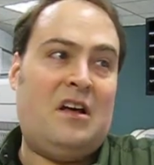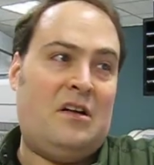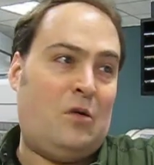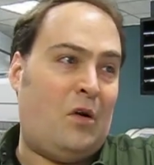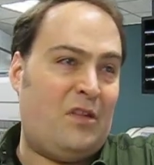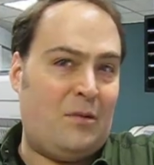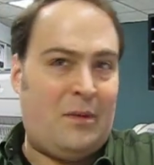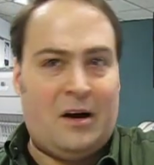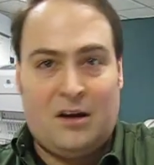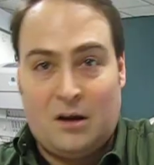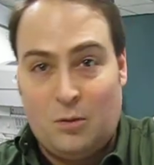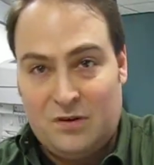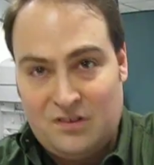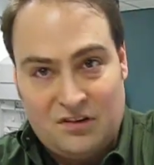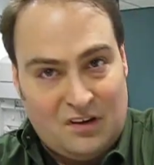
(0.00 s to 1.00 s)
North America,
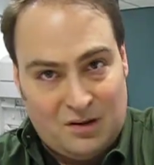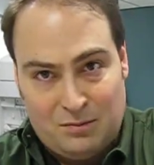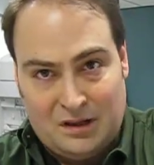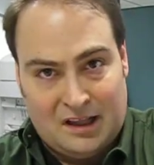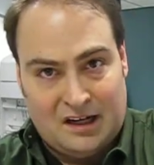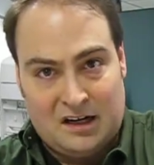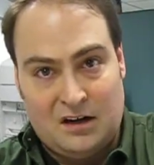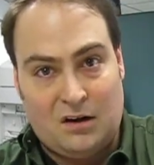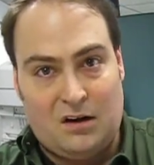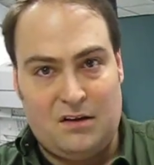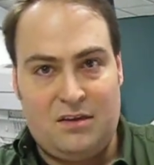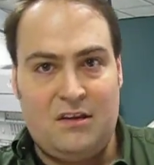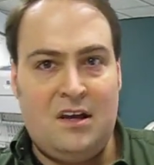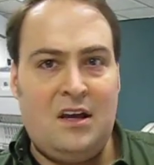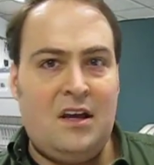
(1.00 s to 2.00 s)
which is on planet
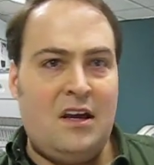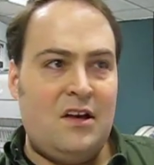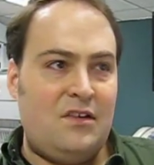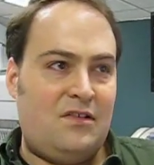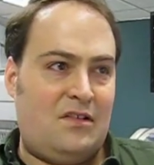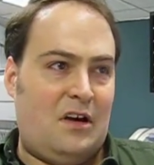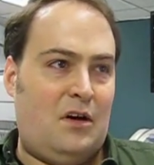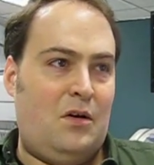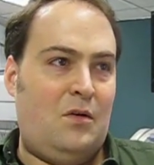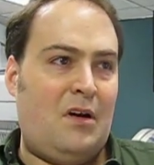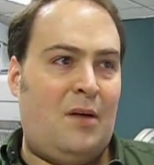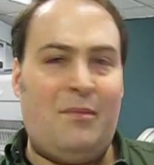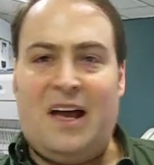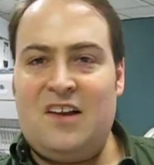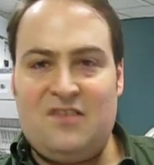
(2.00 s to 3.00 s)
Earth. So
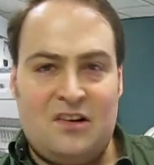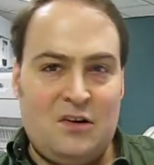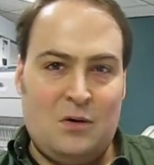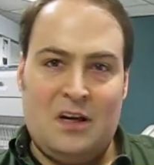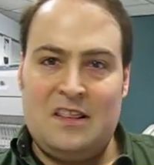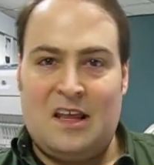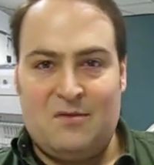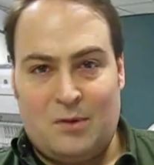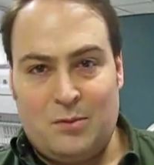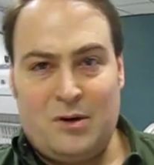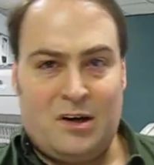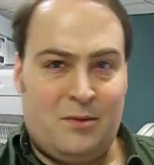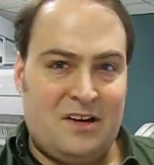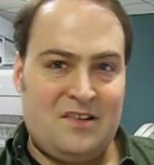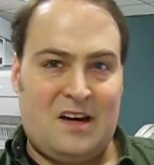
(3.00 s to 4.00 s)
imagine doing that for
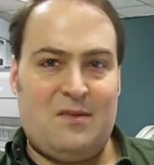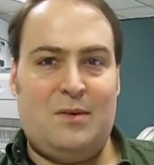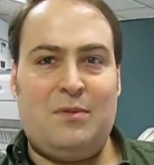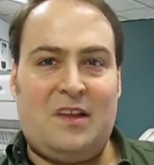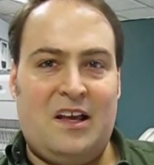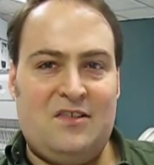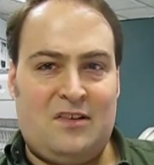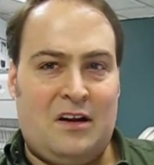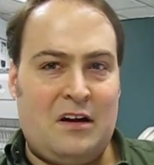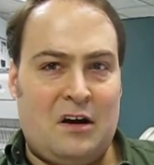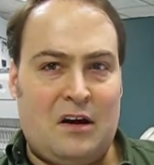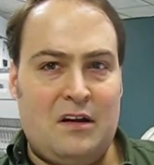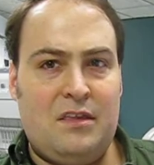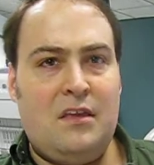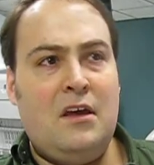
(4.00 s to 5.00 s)
pretty much every place on Earth.